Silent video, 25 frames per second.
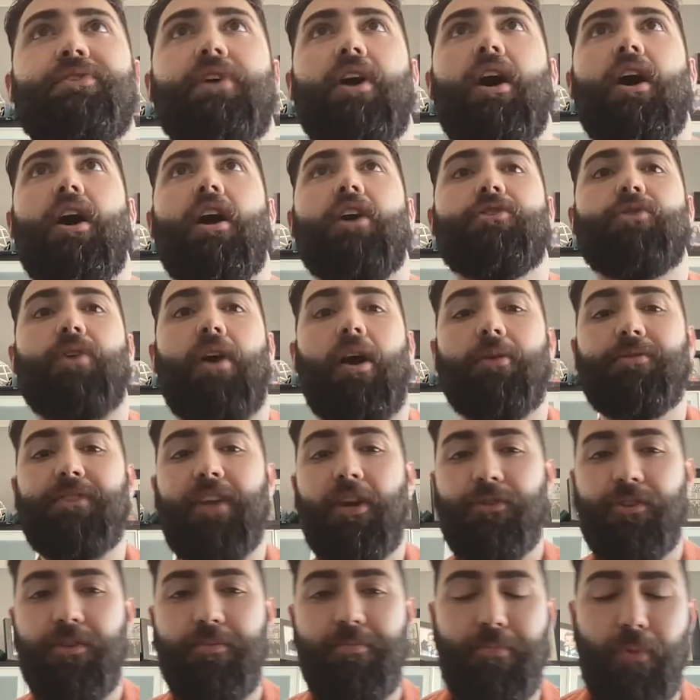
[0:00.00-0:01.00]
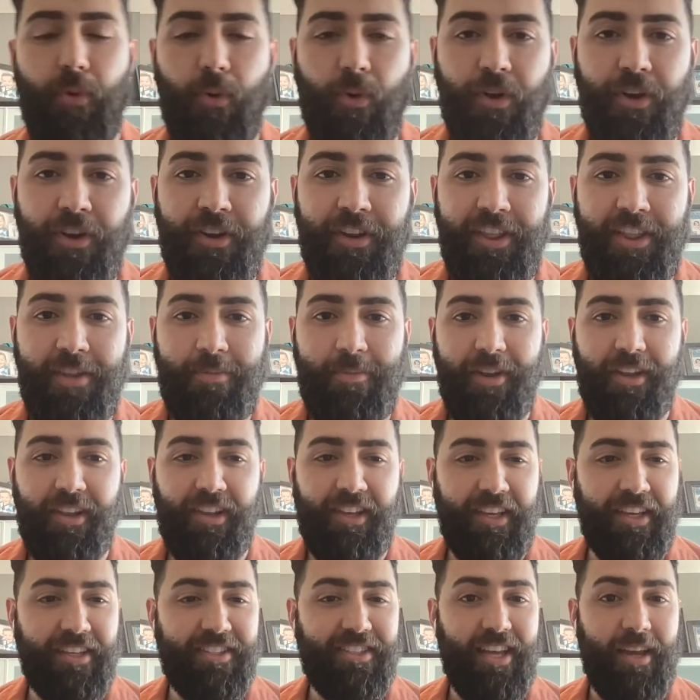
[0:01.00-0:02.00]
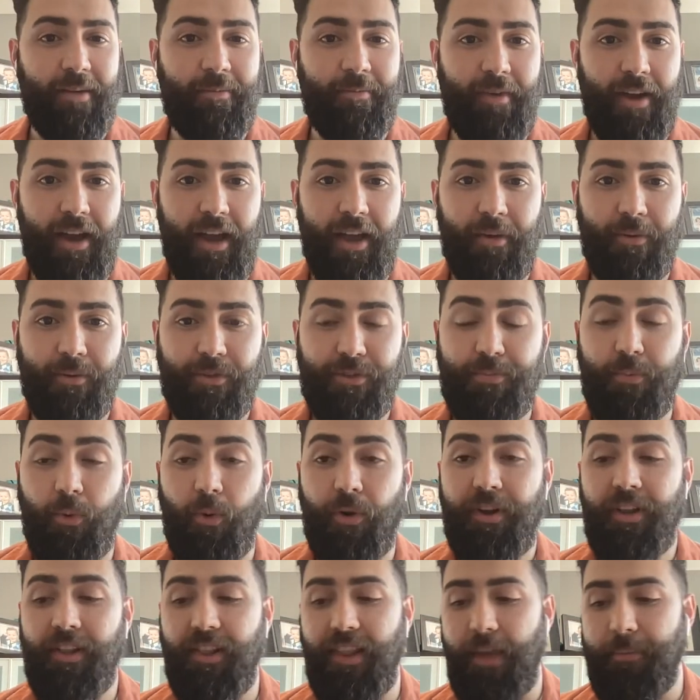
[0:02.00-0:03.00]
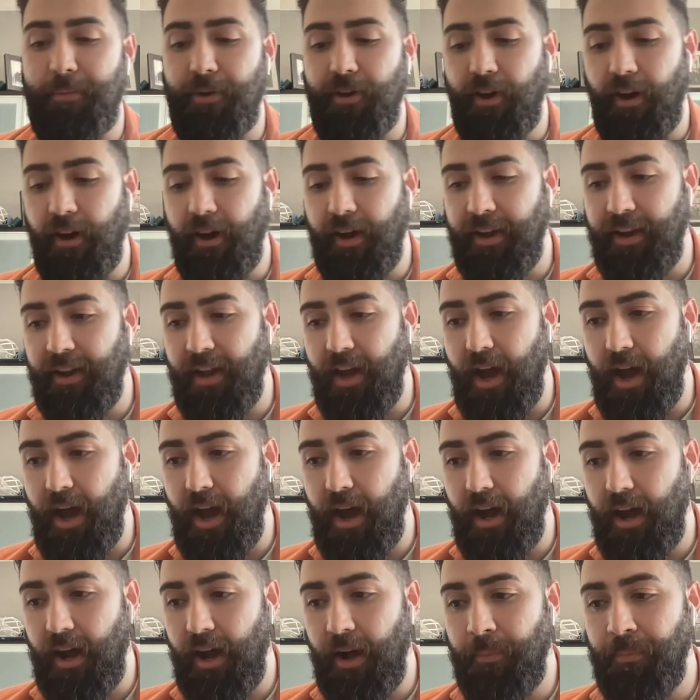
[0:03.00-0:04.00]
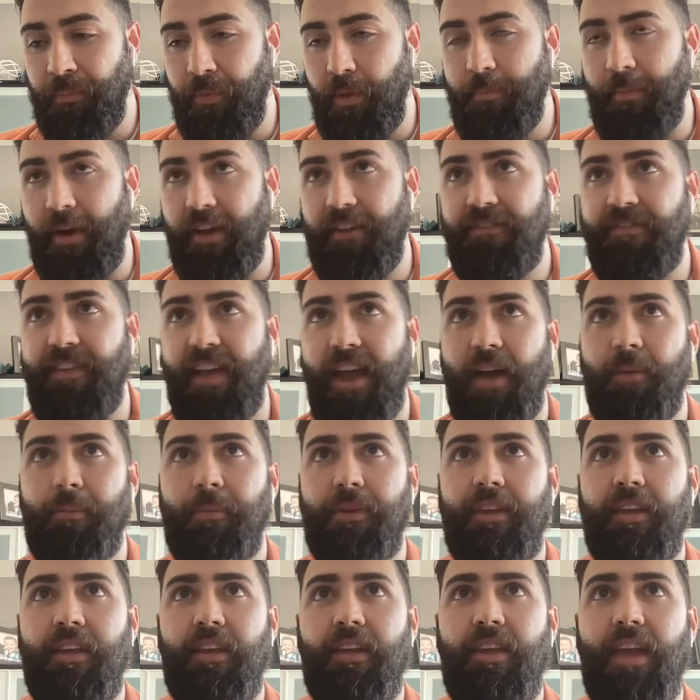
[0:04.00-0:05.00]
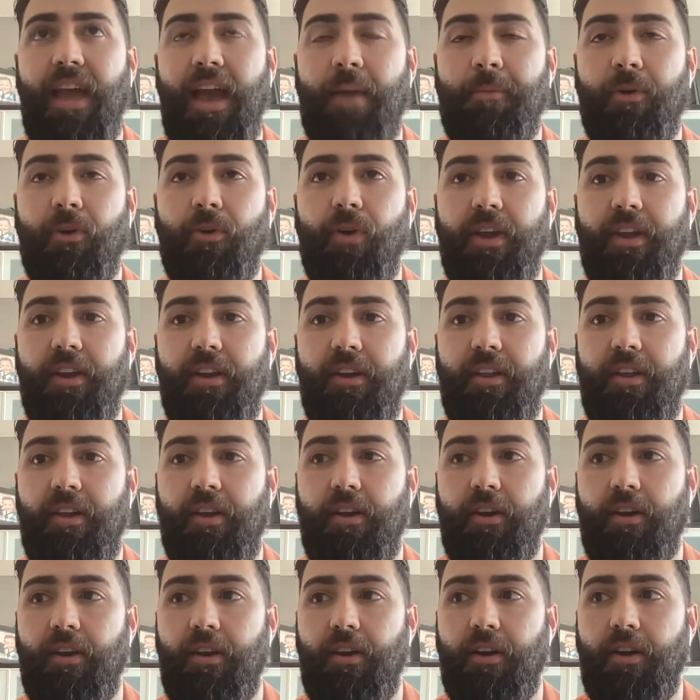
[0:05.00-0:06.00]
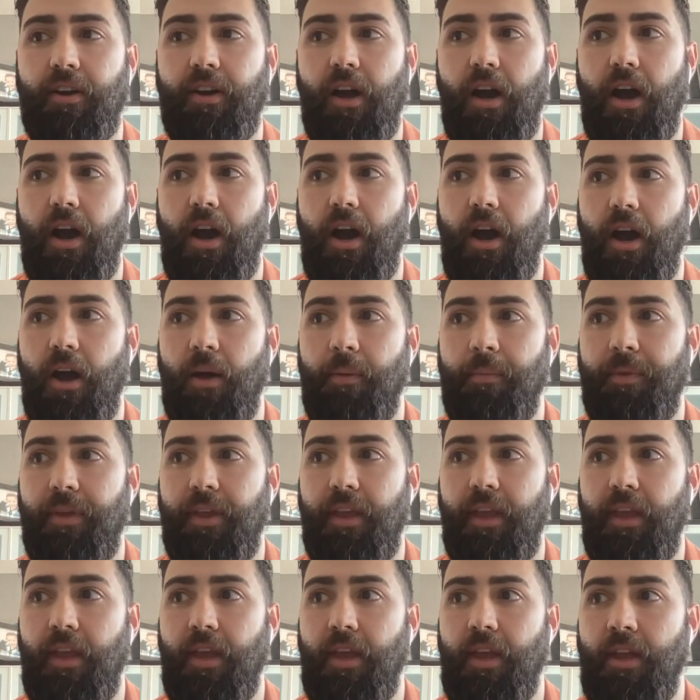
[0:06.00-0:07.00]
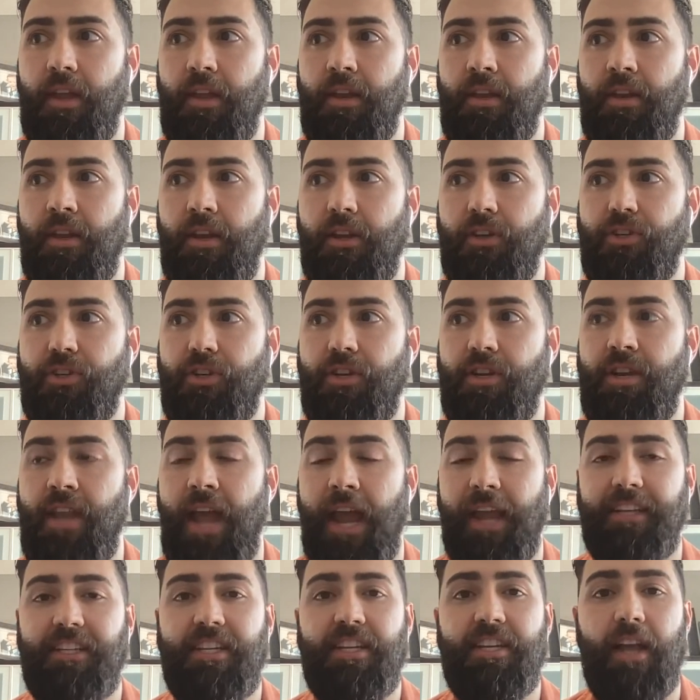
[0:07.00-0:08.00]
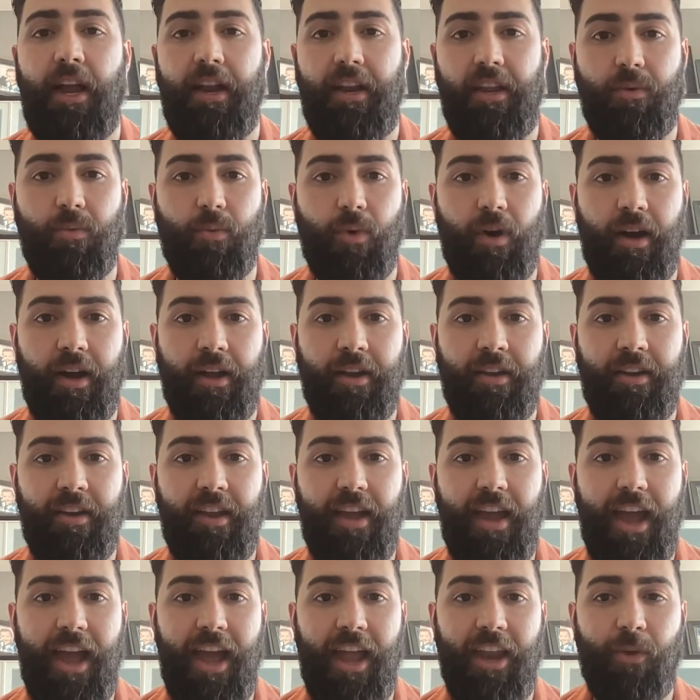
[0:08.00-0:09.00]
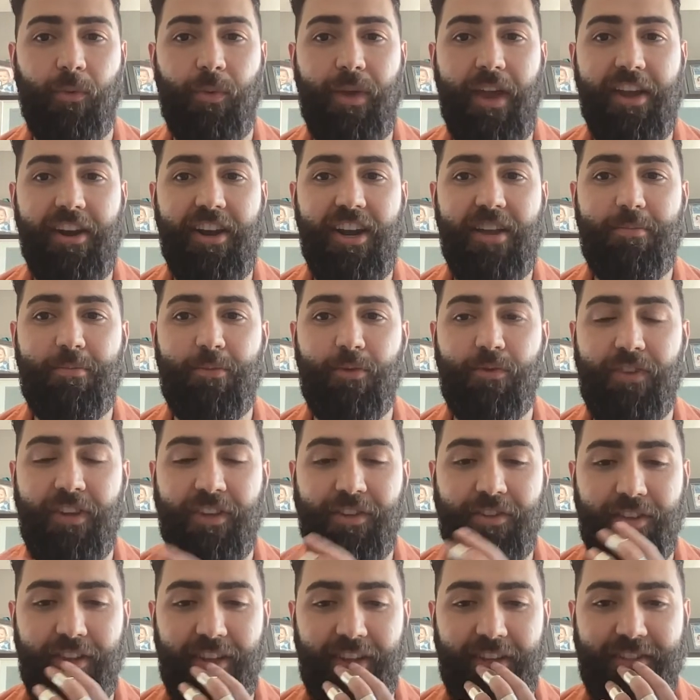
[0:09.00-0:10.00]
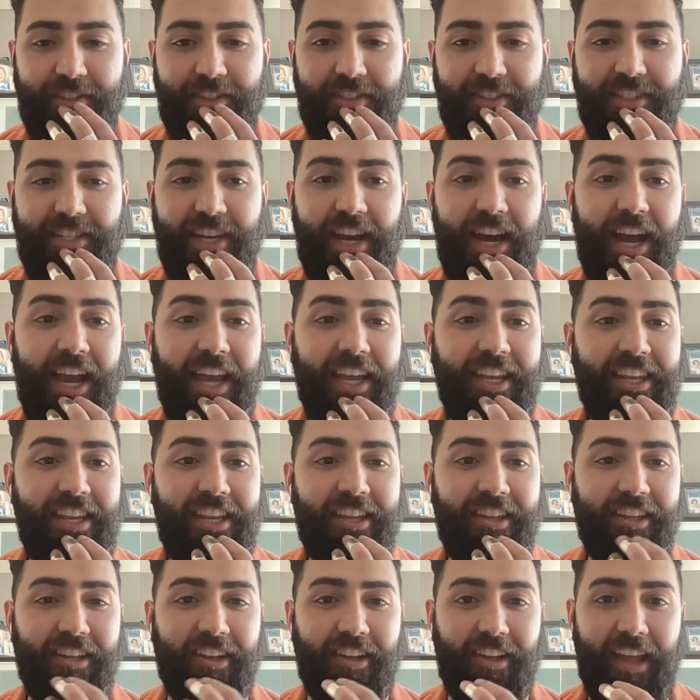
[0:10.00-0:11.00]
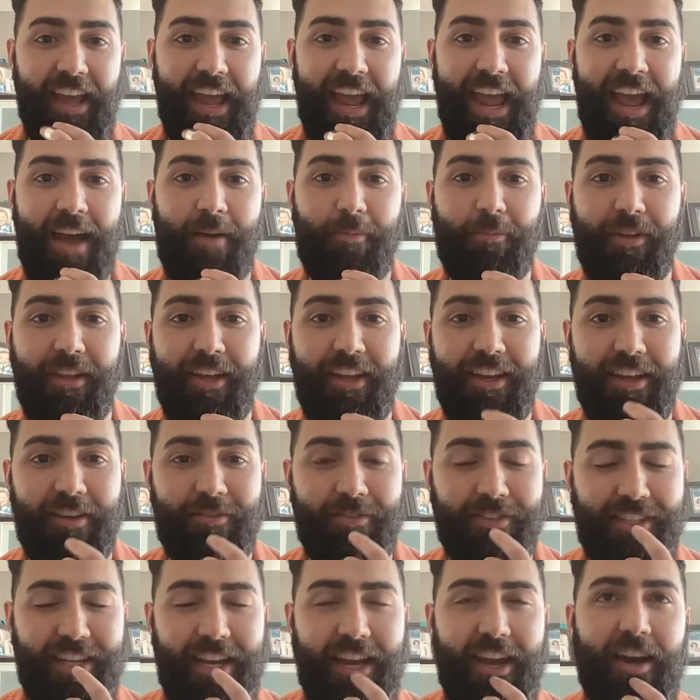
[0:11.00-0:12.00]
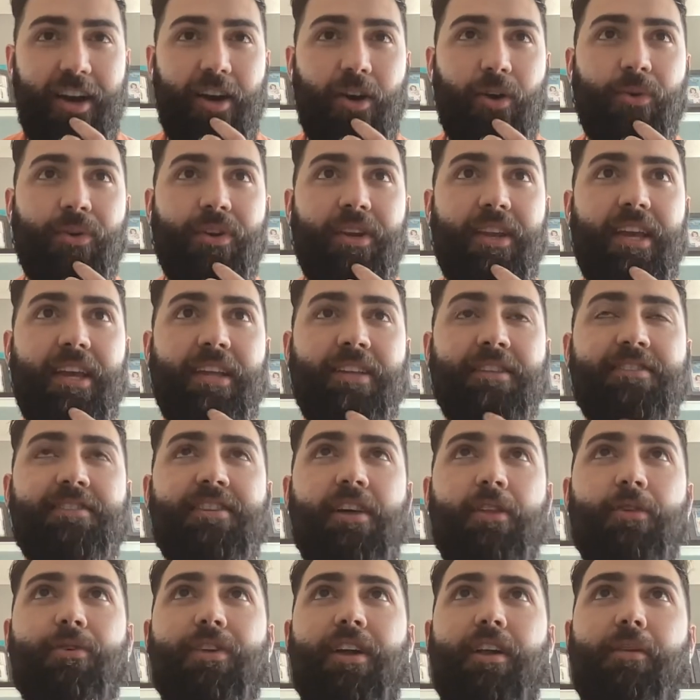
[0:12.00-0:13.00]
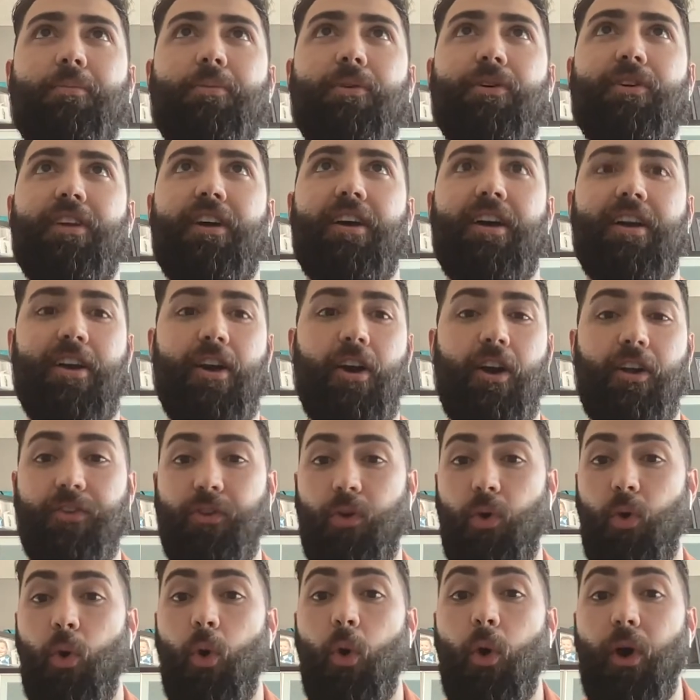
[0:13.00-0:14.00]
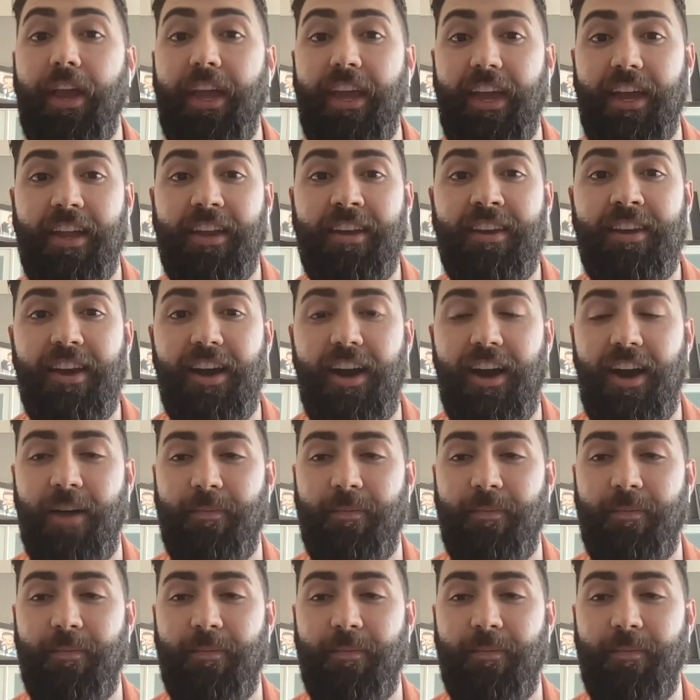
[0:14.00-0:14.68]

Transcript: So I was actually born in the Middle East. I was born in Lebanon. My family emigrated here in 1991, and we ended up moving to this tiny little hamlet of a town in southern Alberta called Oyen.